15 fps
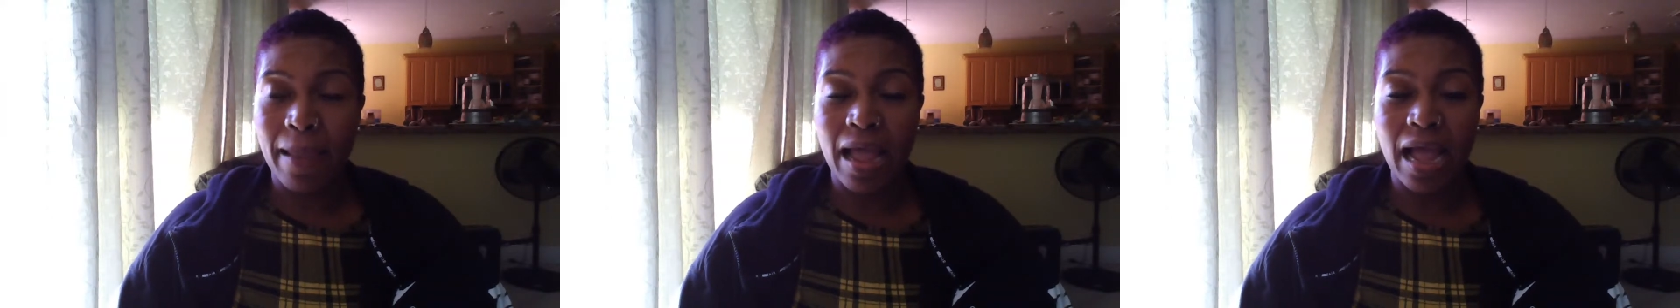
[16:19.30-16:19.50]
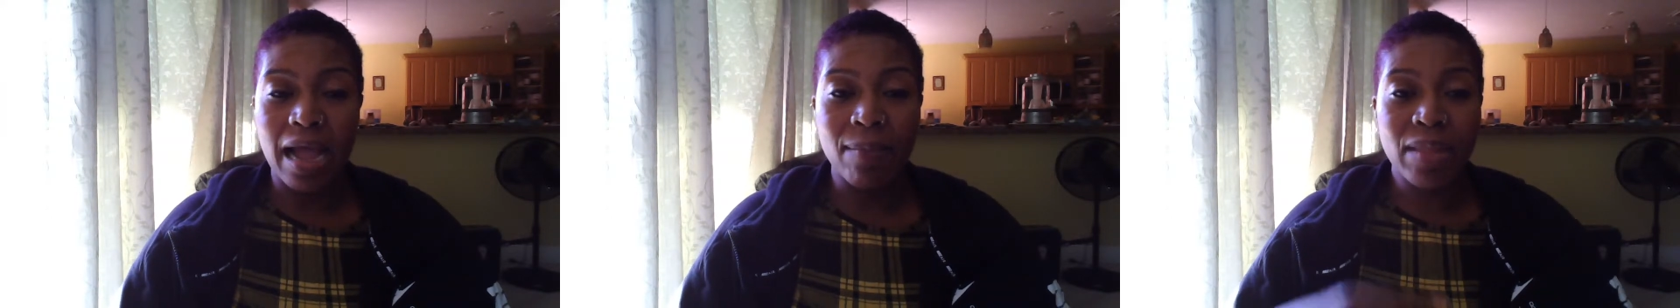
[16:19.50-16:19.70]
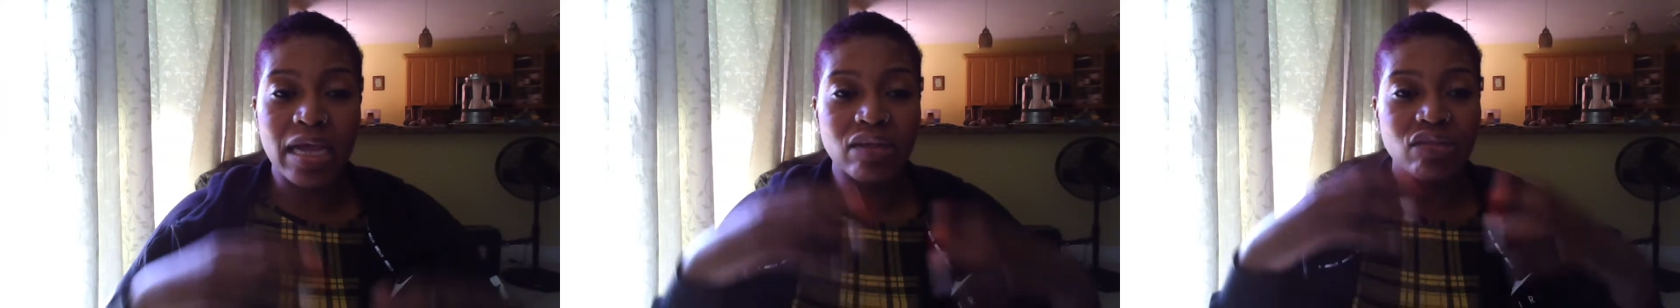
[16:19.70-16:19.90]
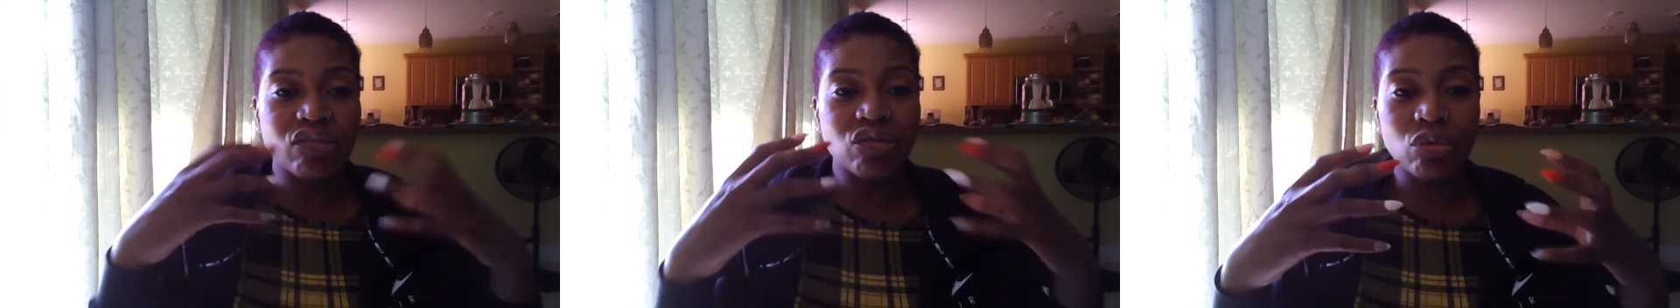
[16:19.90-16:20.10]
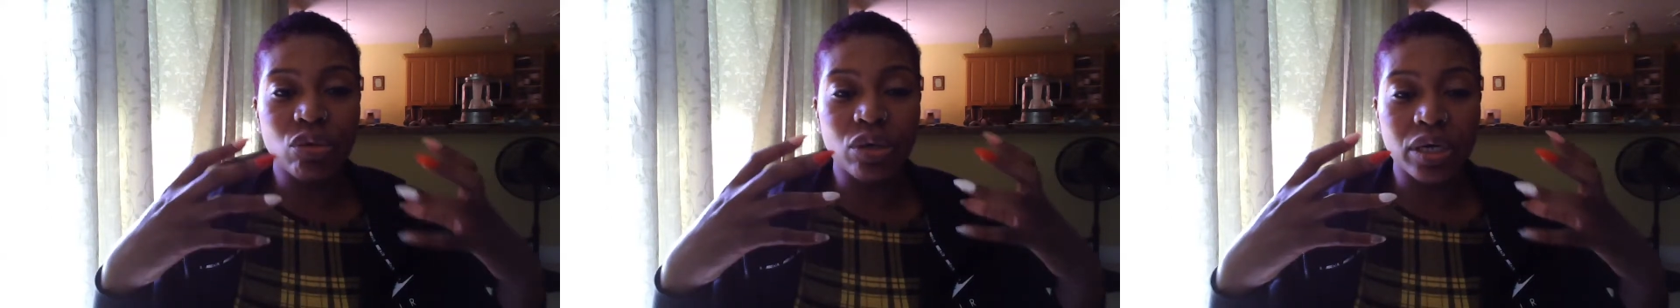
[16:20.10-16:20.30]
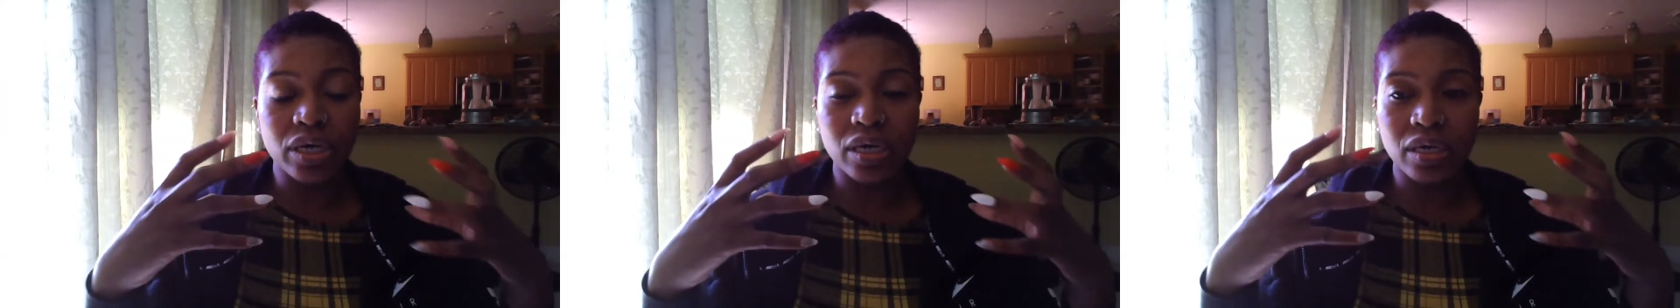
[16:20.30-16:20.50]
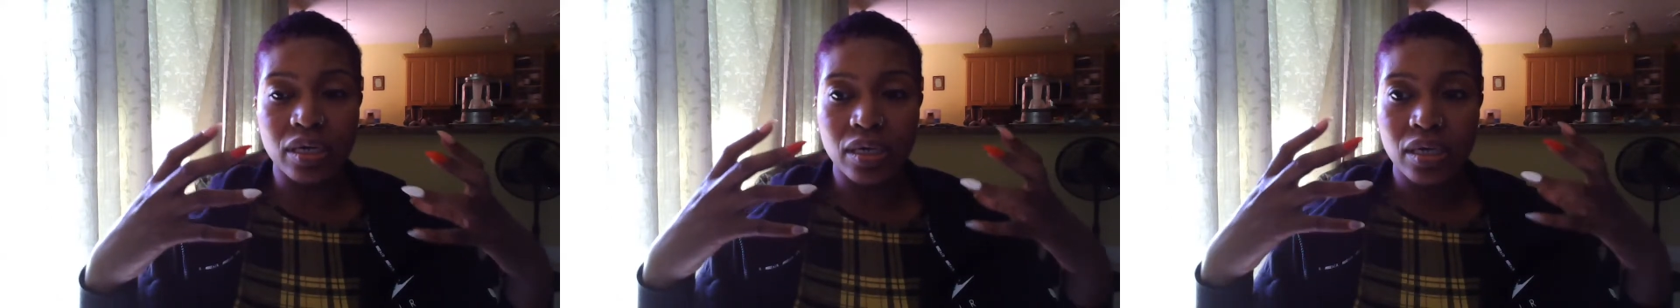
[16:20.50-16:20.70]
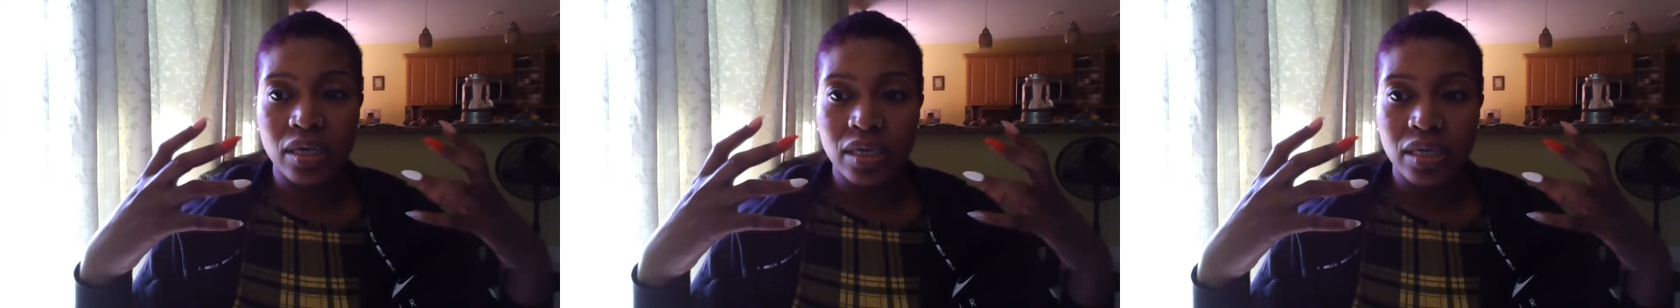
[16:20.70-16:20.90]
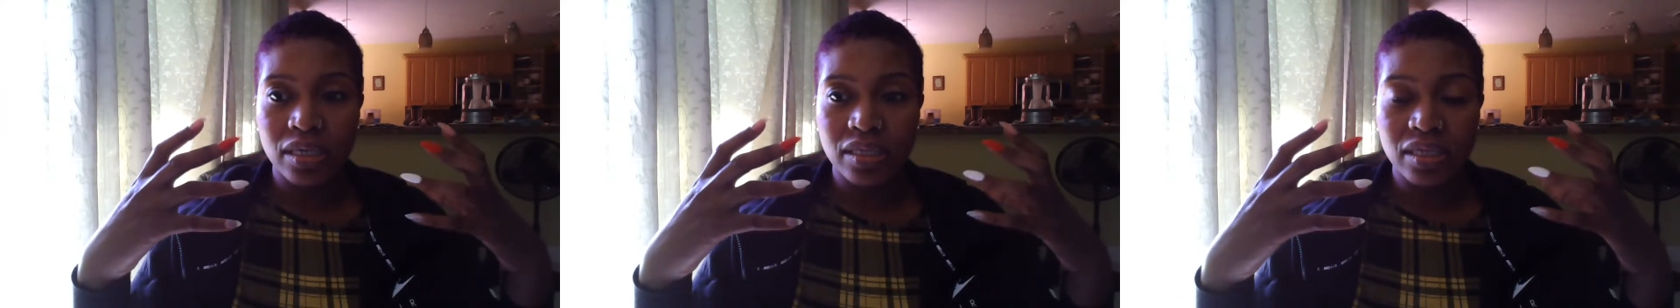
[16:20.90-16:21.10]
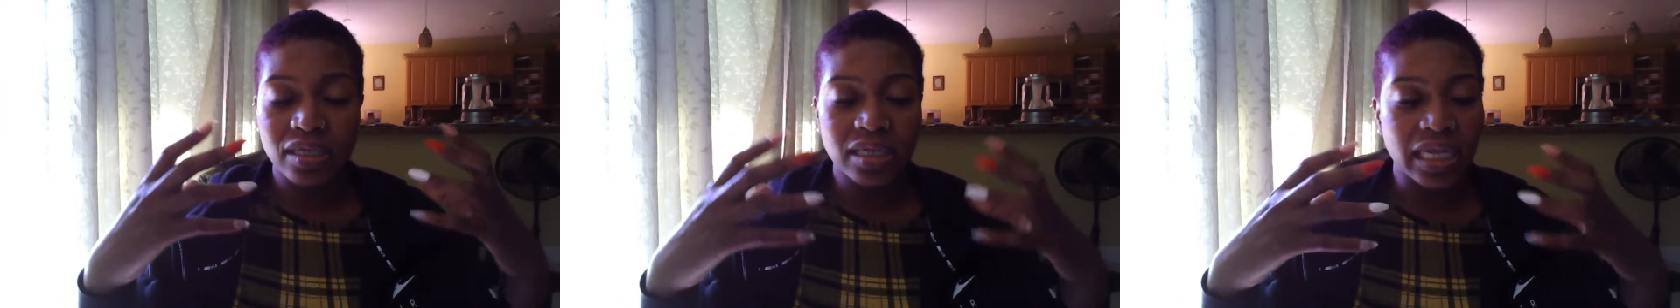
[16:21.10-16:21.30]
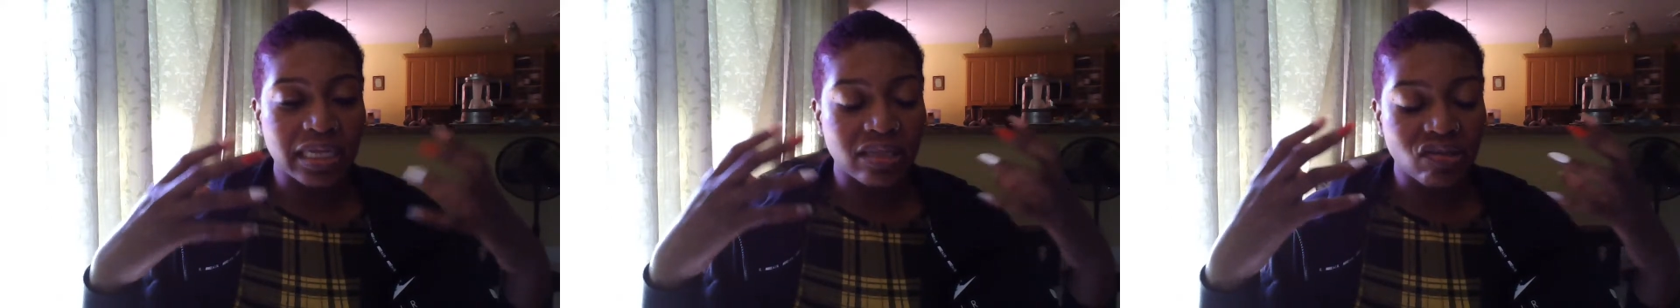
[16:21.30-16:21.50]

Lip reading: I'm not sure, like